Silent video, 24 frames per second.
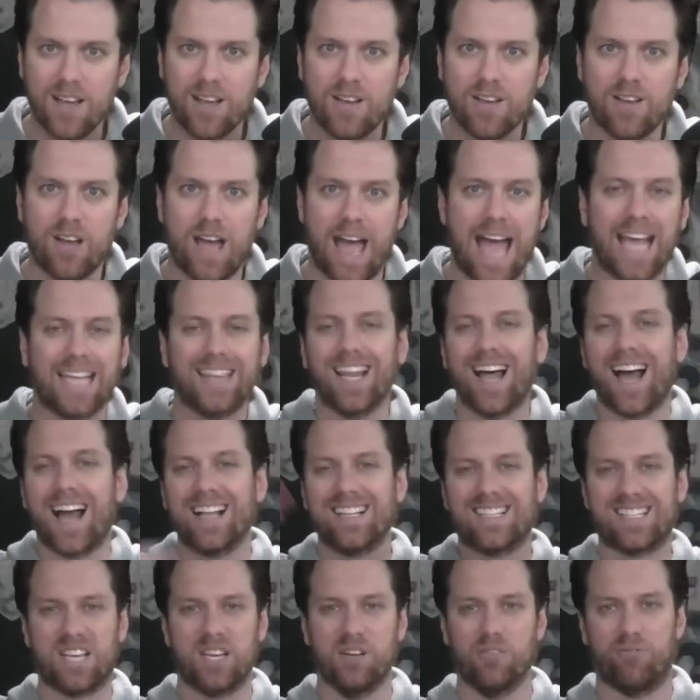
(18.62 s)
headlines
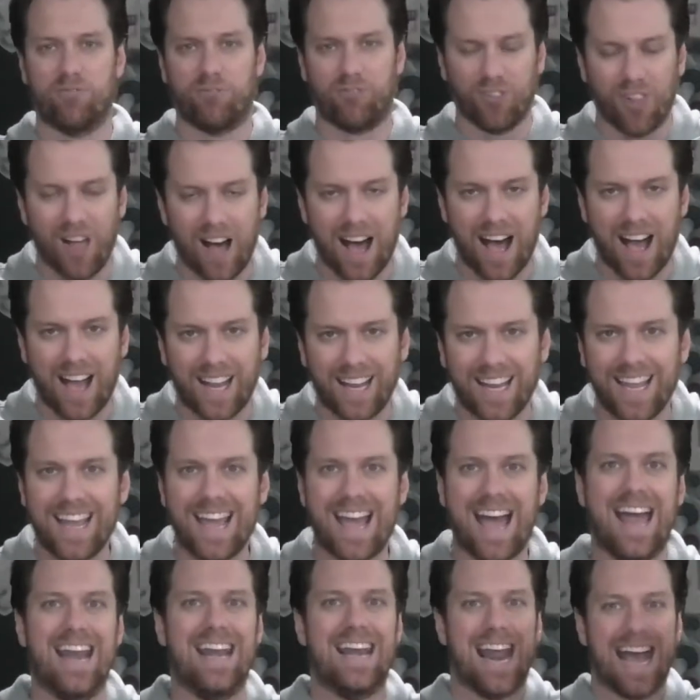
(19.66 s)
can fly,
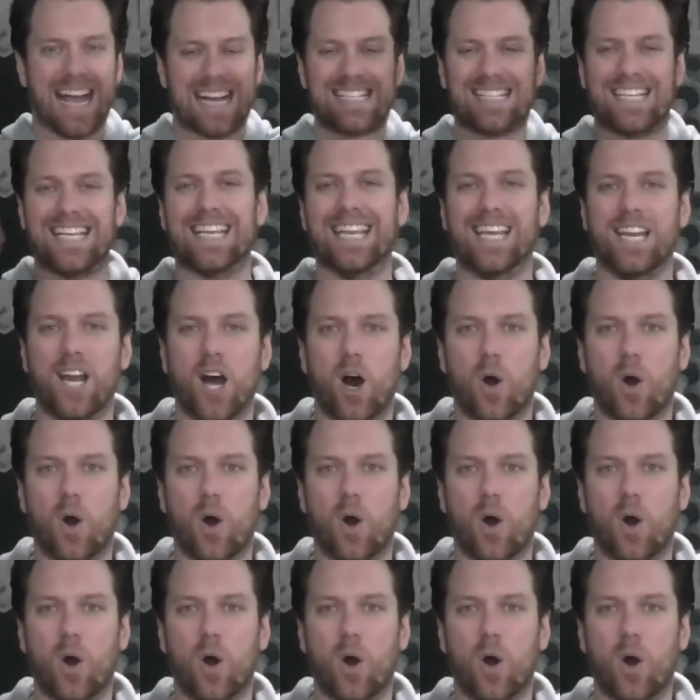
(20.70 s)
and next thing you know,